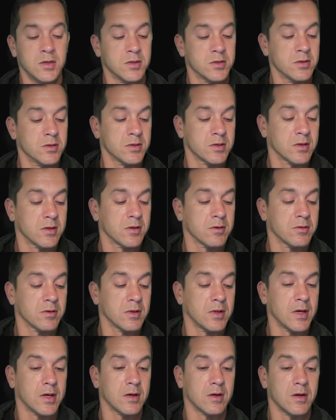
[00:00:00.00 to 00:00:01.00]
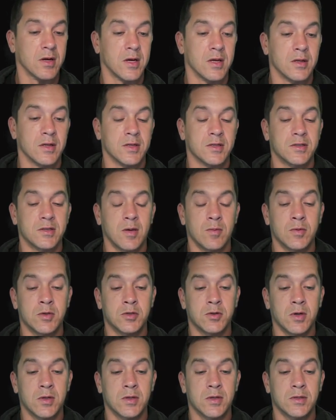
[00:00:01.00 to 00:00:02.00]
Let's clear the layer and let's
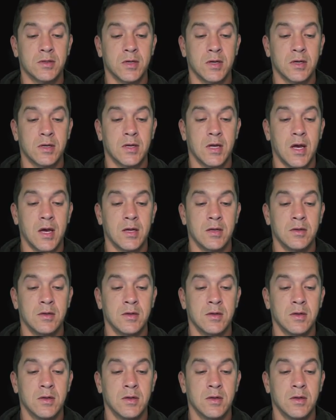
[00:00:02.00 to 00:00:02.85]
demonstrate this again.